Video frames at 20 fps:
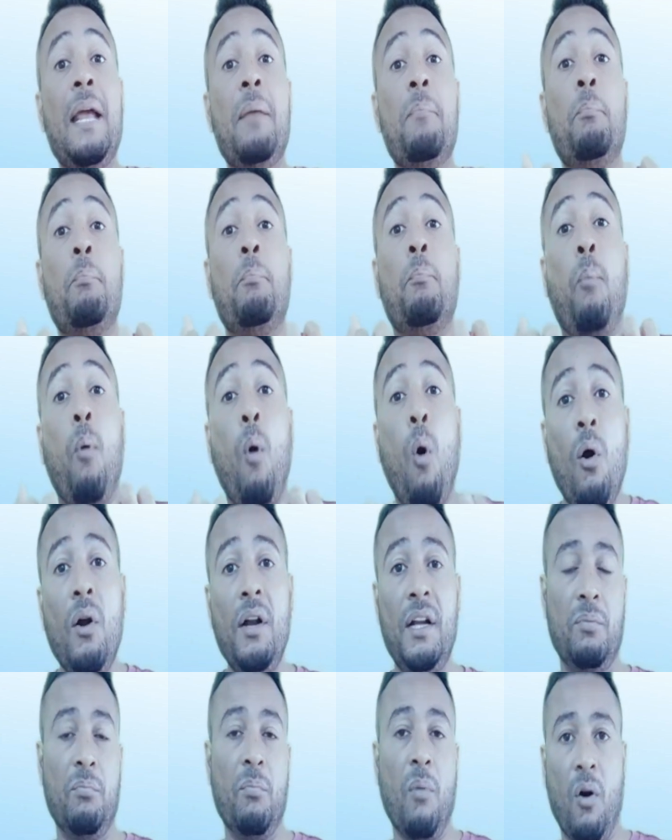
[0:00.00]
we
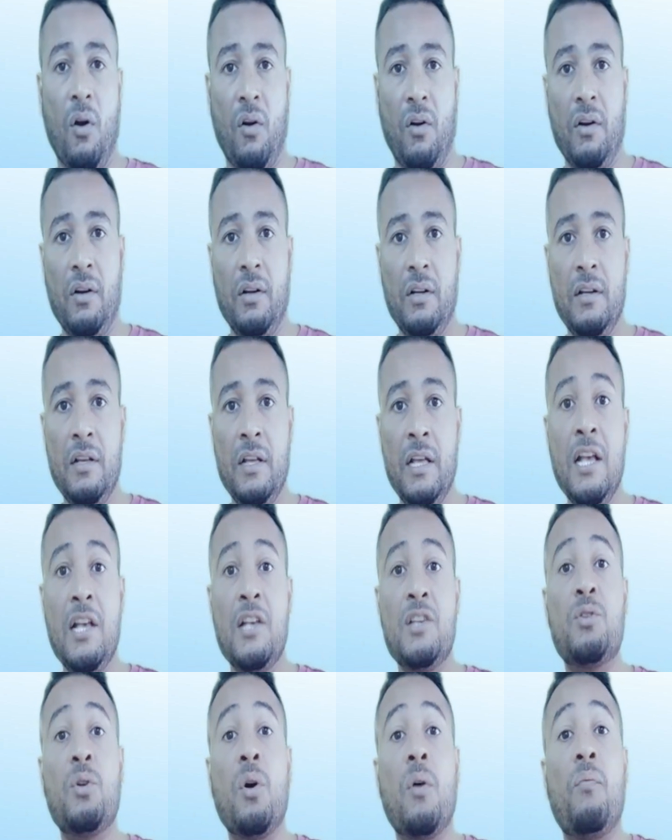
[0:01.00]
import more.
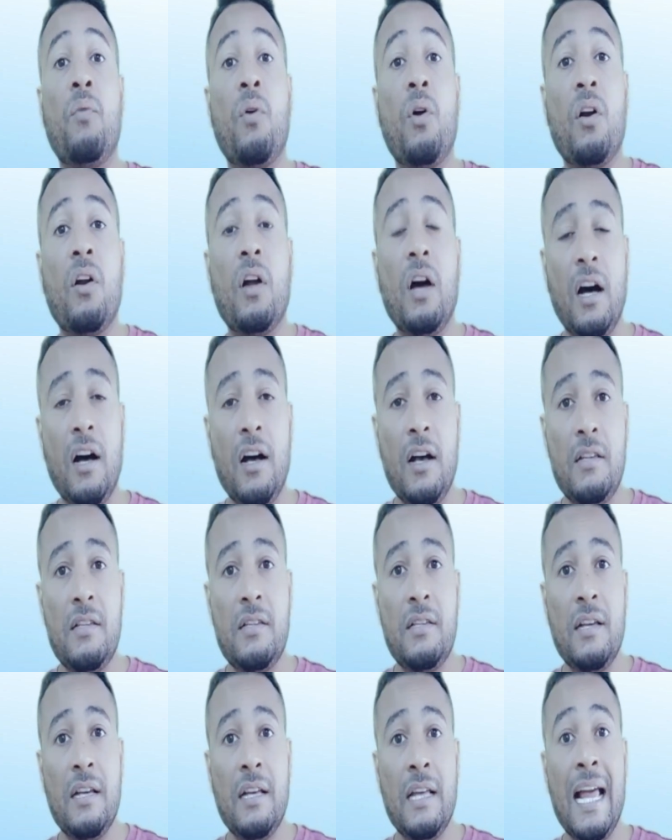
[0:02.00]
So for
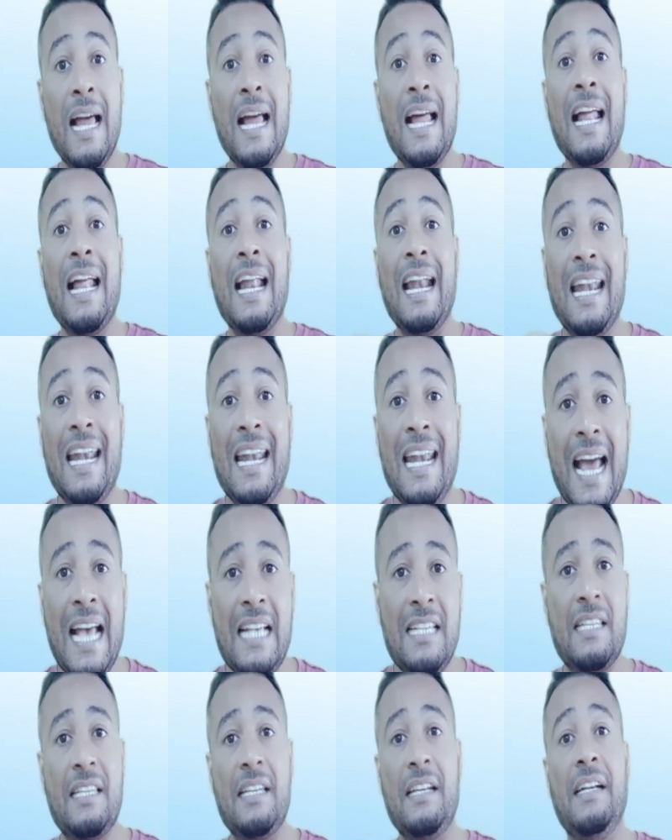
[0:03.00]
us,
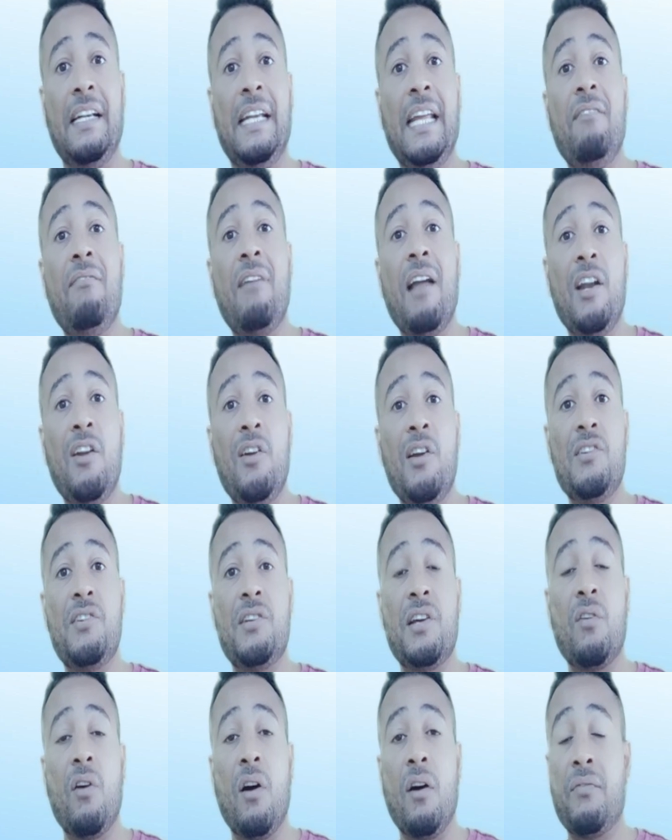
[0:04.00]
less
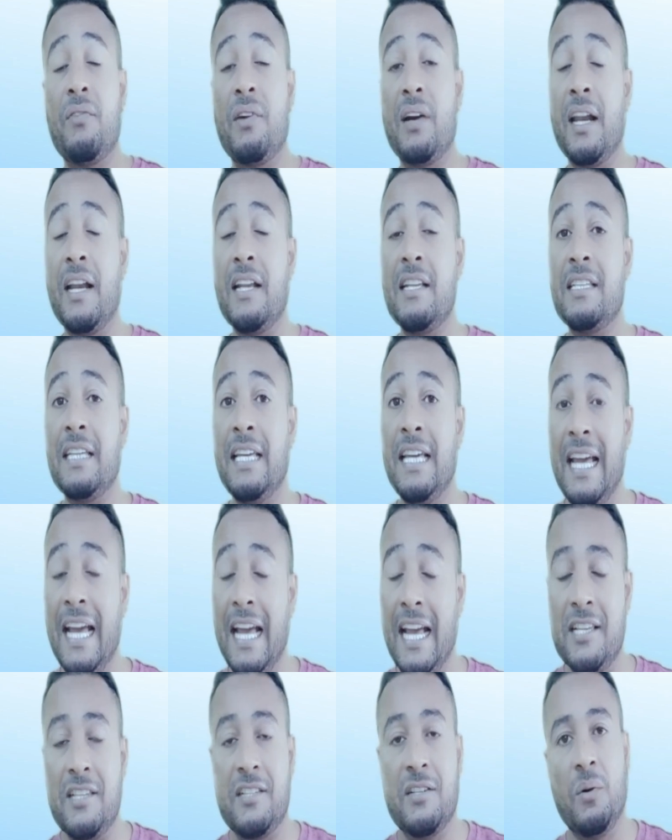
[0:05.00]
devaluation of
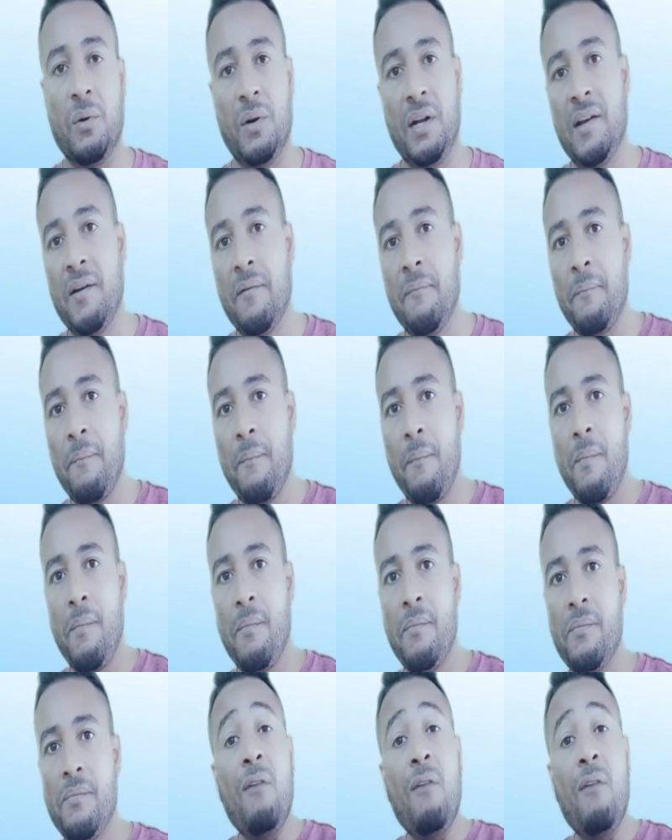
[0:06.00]
currency is good.